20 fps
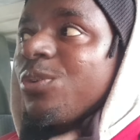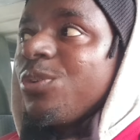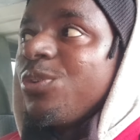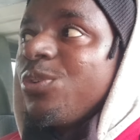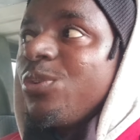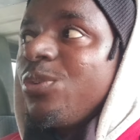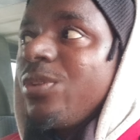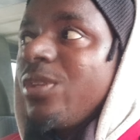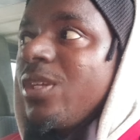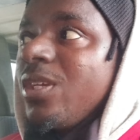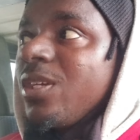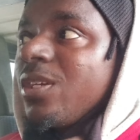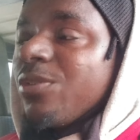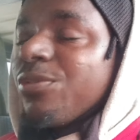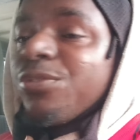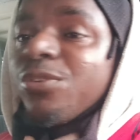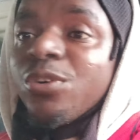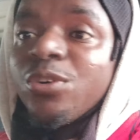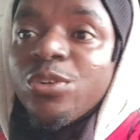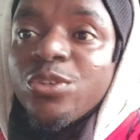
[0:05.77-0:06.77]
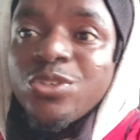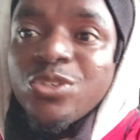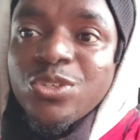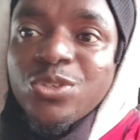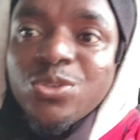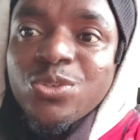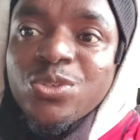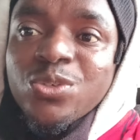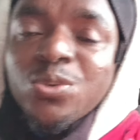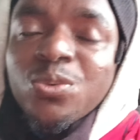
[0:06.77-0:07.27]
unique for us
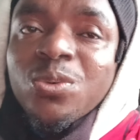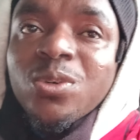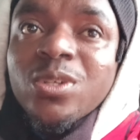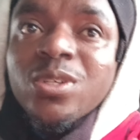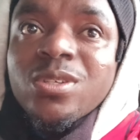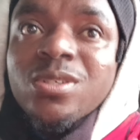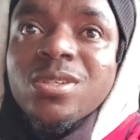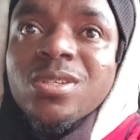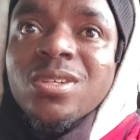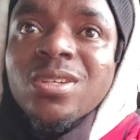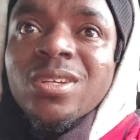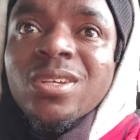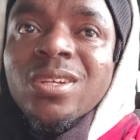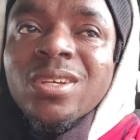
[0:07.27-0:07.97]
choosing ones.